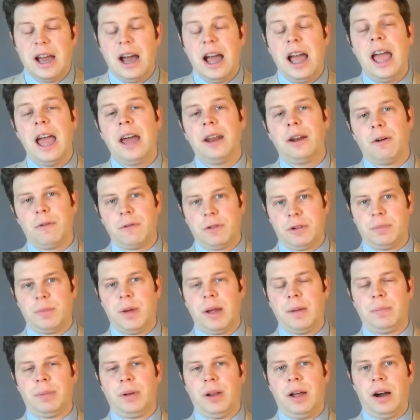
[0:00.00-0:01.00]
head over to
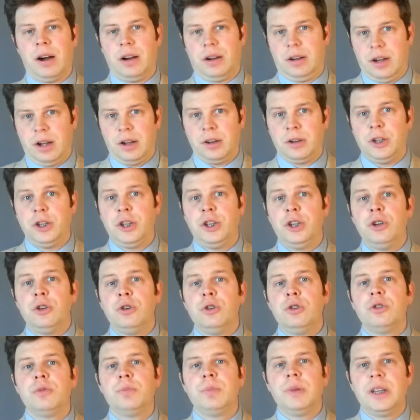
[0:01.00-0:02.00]
my blog on
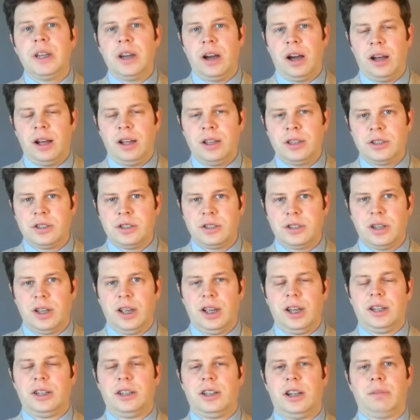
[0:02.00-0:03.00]

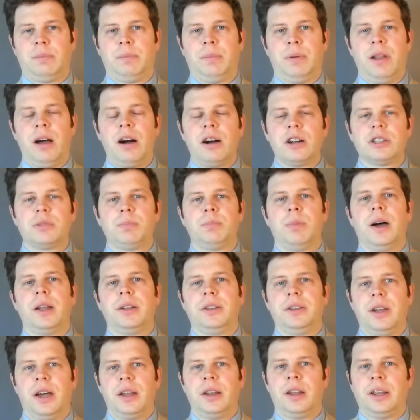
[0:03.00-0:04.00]

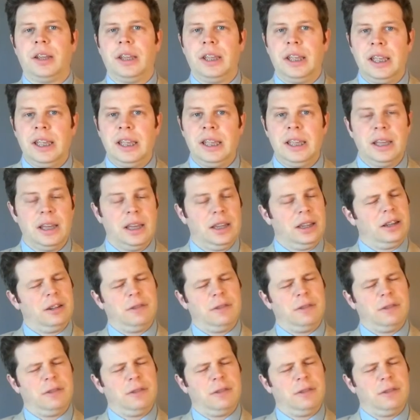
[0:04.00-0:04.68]
usebecaus.blogspot.ie.